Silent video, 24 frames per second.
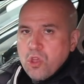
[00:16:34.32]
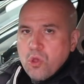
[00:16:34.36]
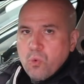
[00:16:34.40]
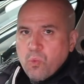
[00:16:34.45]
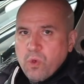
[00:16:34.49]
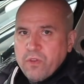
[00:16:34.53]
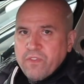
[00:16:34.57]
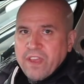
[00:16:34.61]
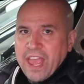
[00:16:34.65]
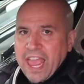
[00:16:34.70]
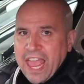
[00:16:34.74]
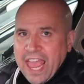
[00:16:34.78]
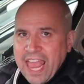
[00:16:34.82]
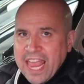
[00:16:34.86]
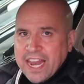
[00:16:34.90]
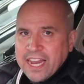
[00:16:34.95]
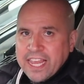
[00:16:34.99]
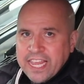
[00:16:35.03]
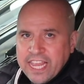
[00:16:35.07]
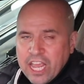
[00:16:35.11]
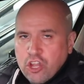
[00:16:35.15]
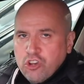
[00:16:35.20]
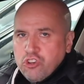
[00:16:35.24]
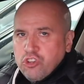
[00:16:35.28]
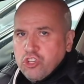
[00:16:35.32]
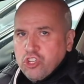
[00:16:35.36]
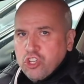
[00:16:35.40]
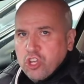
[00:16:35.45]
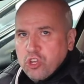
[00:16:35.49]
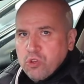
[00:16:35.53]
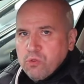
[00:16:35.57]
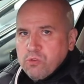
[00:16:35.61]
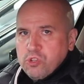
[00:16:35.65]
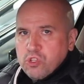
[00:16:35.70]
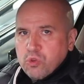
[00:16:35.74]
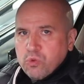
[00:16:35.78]
with any
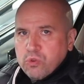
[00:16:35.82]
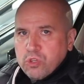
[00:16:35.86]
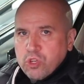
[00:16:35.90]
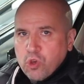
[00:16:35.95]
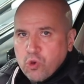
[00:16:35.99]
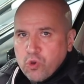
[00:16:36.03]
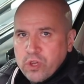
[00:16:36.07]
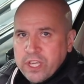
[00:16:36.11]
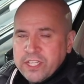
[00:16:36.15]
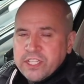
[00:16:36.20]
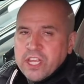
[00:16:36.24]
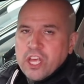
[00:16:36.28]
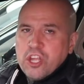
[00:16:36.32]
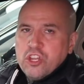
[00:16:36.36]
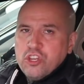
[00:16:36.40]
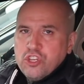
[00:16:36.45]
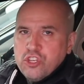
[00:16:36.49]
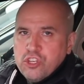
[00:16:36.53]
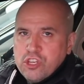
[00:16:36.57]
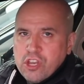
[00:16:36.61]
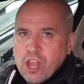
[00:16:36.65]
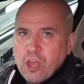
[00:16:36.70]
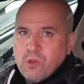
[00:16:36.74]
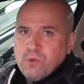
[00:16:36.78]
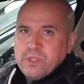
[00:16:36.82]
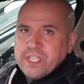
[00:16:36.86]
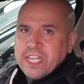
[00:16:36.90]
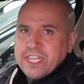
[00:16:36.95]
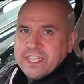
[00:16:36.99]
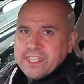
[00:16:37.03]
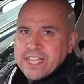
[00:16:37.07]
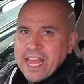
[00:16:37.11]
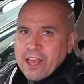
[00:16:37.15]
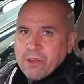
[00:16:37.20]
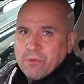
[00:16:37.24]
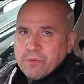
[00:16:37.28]
unusual noise
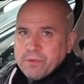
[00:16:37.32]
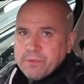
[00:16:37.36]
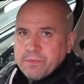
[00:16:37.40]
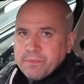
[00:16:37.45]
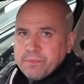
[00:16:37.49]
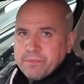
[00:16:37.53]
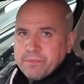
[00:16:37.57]
noted down.